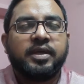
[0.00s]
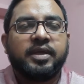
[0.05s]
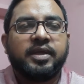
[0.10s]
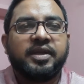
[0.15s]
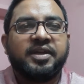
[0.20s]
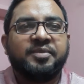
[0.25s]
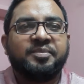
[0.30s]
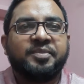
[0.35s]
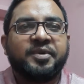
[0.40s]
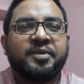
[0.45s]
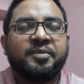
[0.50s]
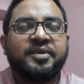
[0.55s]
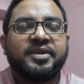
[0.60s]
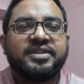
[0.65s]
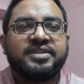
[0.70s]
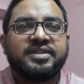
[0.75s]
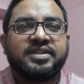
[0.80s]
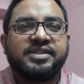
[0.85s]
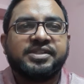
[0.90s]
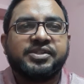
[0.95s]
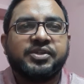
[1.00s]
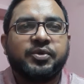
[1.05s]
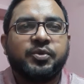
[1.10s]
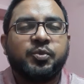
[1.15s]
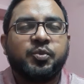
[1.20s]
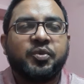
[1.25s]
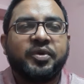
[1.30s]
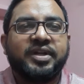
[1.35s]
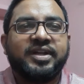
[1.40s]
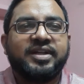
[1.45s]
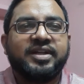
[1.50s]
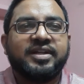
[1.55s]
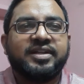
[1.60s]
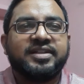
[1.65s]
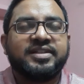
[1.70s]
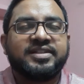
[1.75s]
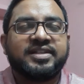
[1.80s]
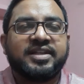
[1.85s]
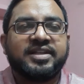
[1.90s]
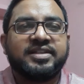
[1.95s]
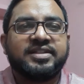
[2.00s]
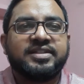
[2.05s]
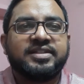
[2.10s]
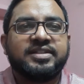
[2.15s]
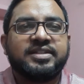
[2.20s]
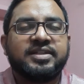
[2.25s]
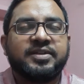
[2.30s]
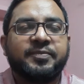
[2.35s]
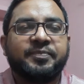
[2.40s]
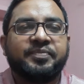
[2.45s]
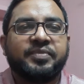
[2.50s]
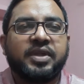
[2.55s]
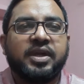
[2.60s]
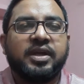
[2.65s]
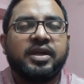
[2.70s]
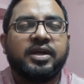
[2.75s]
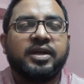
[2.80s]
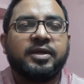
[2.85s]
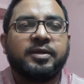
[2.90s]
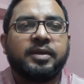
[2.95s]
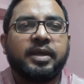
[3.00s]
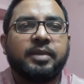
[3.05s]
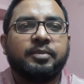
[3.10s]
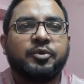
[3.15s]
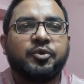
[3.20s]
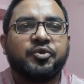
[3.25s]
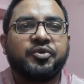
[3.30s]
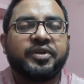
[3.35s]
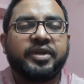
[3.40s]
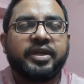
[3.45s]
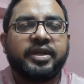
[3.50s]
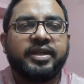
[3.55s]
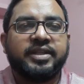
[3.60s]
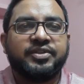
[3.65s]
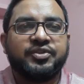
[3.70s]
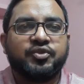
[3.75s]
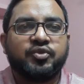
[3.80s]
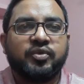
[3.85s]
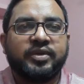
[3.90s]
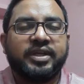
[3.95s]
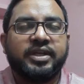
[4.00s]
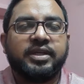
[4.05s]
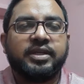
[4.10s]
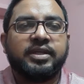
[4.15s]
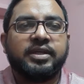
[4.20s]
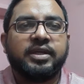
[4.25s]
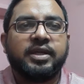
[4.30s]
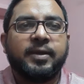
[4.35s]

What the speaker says: In previous session we'll discuss about insulin